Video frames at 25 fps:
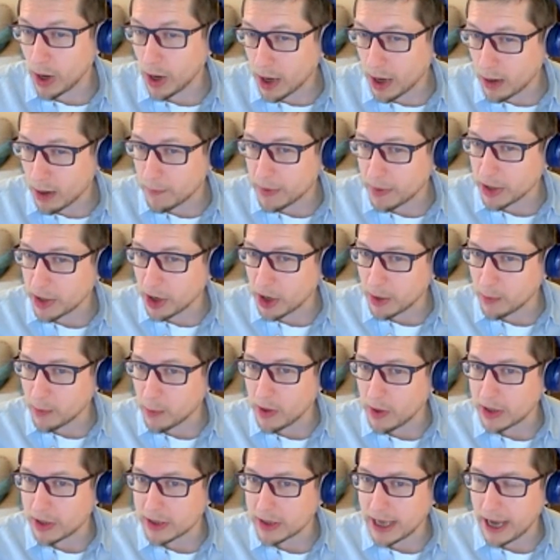company I
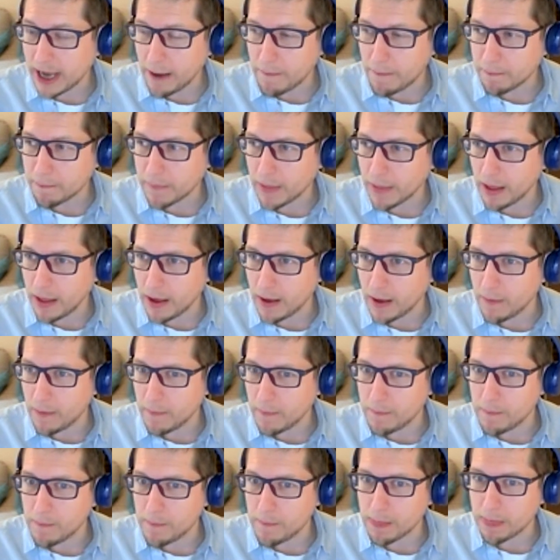worked at,
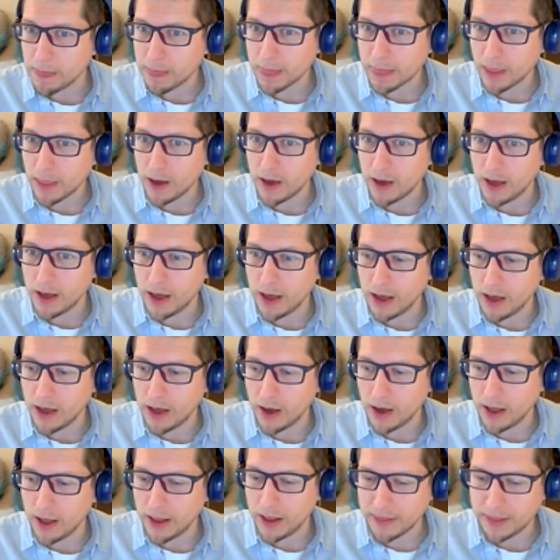
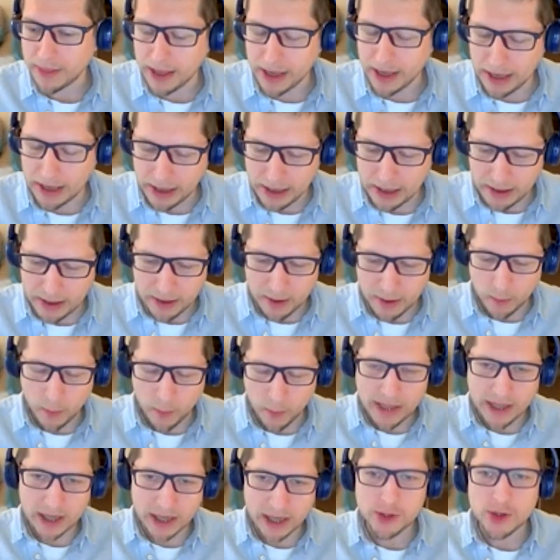the
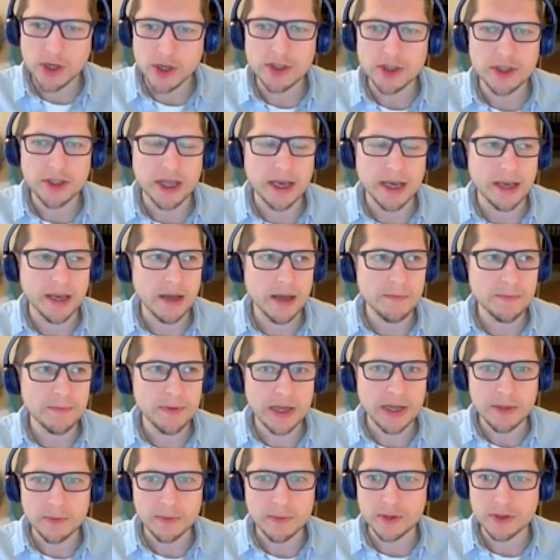way they structured their
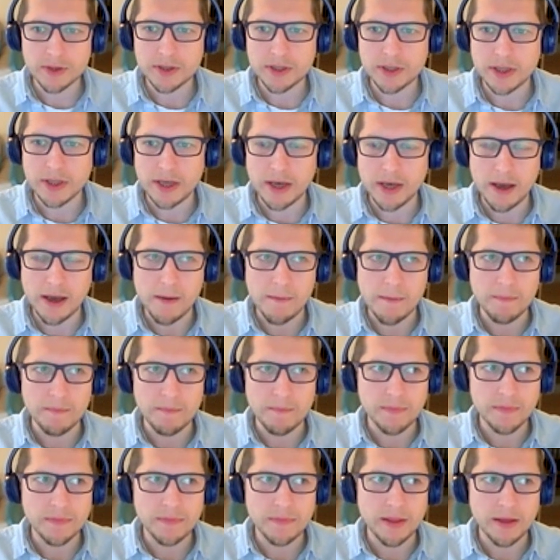company was that
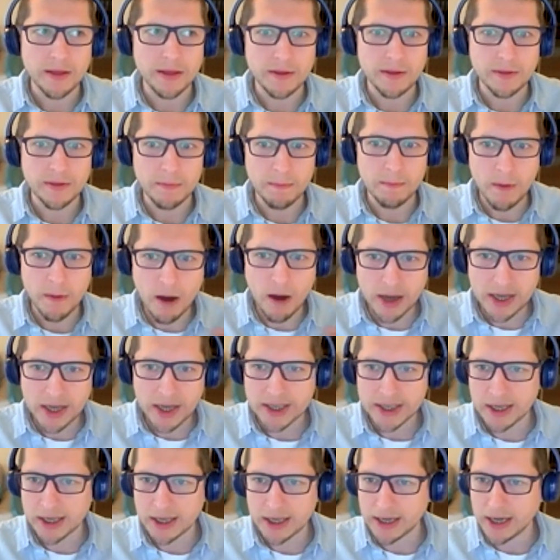the
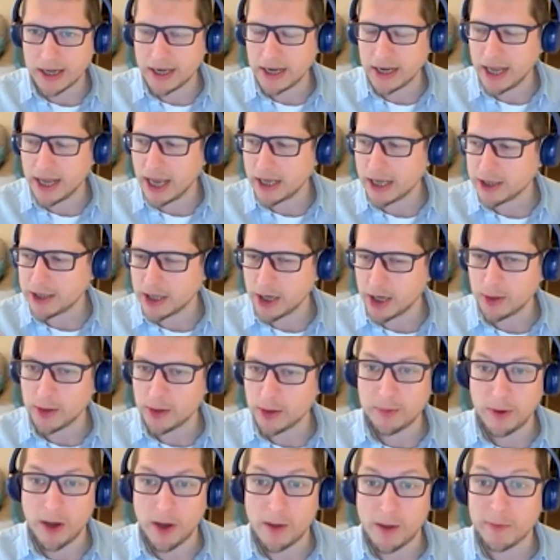marketing and SEO
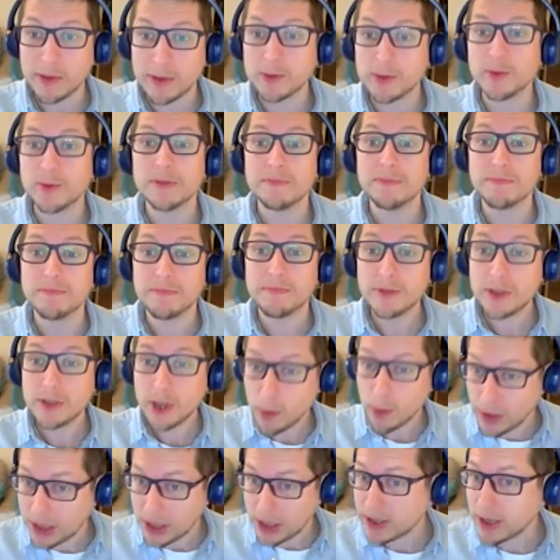departments were
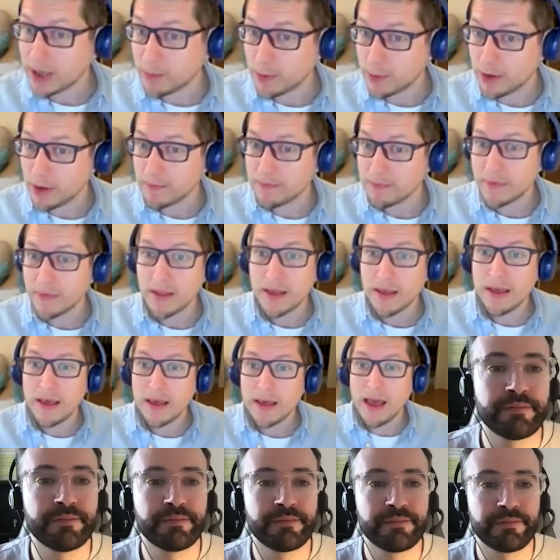totally separate,
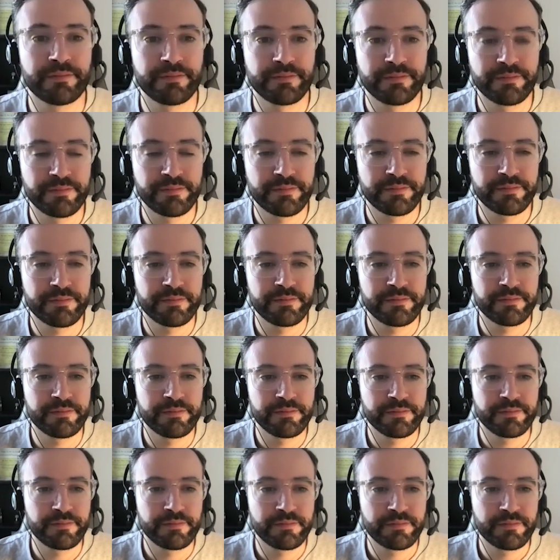
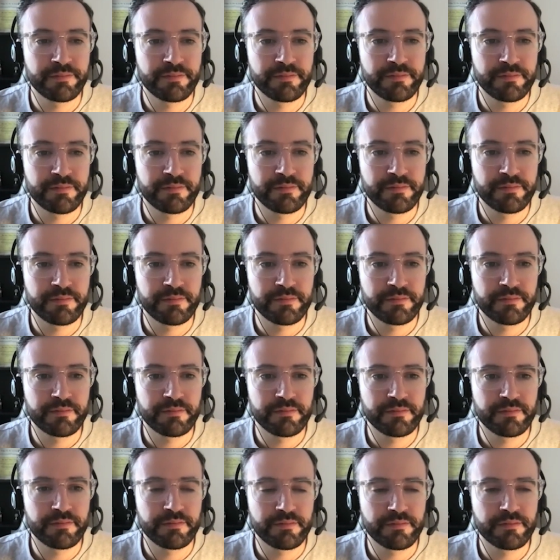which I
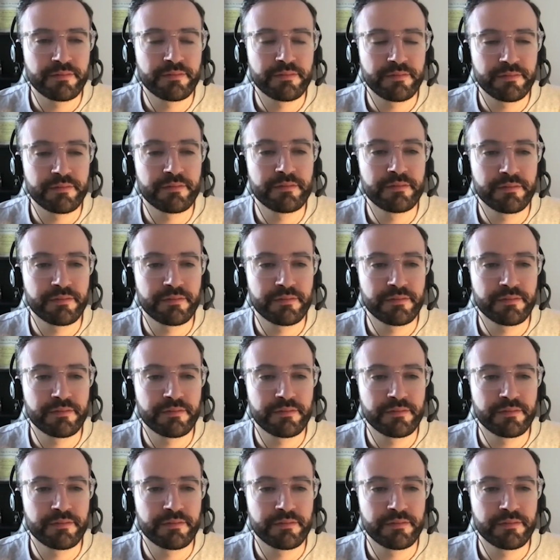felt was quite unusual